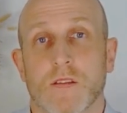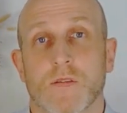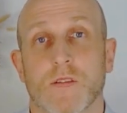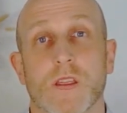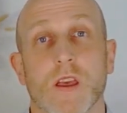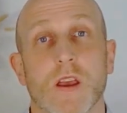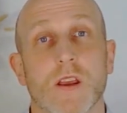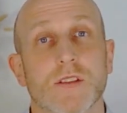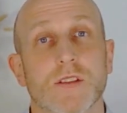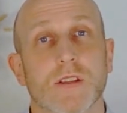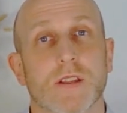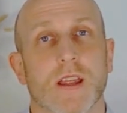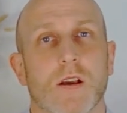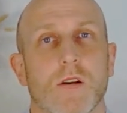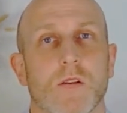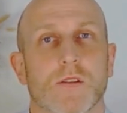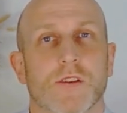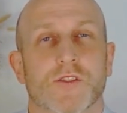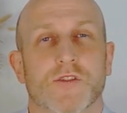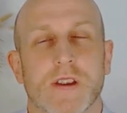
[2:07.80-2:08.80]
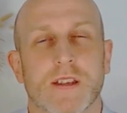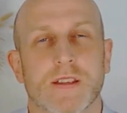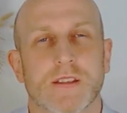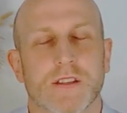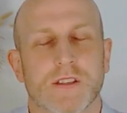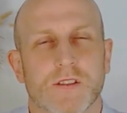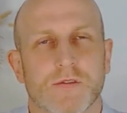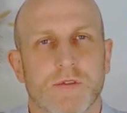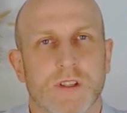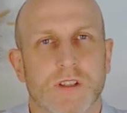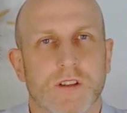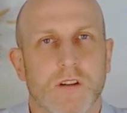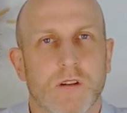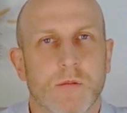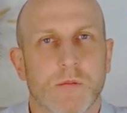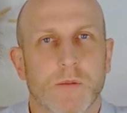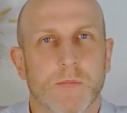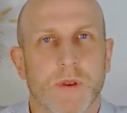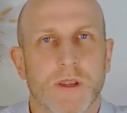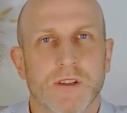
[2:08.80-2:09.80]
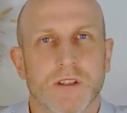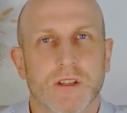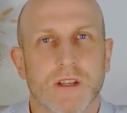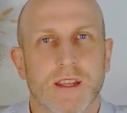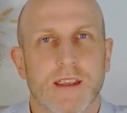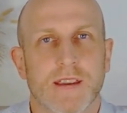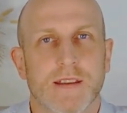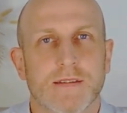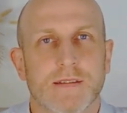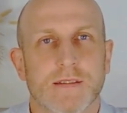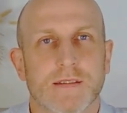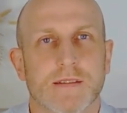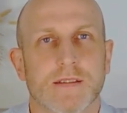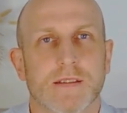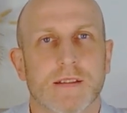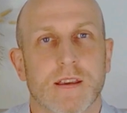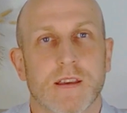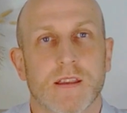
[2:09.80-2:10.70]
For those that hold a transition retirement pension accounts,